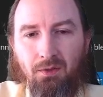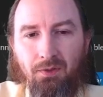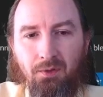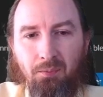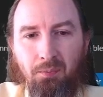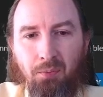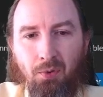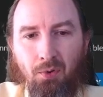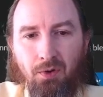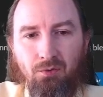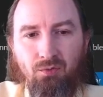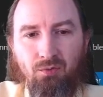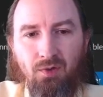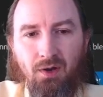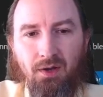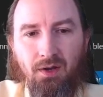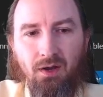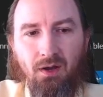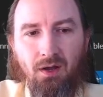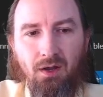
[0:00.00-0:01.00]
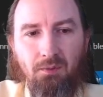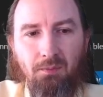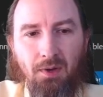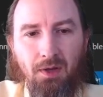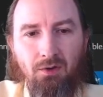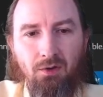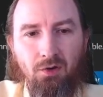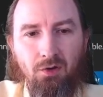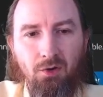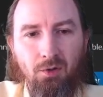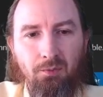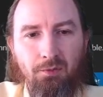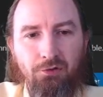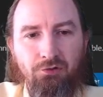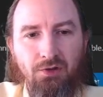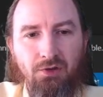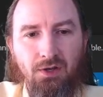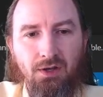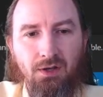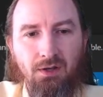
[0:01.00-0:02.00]
the port running on my local
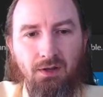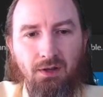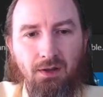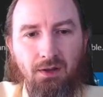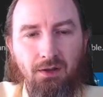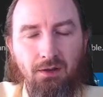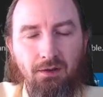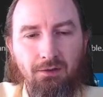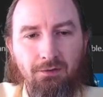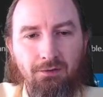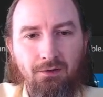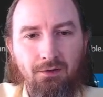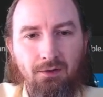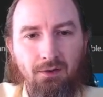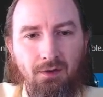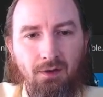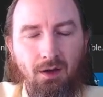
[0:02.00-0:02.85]
machine is,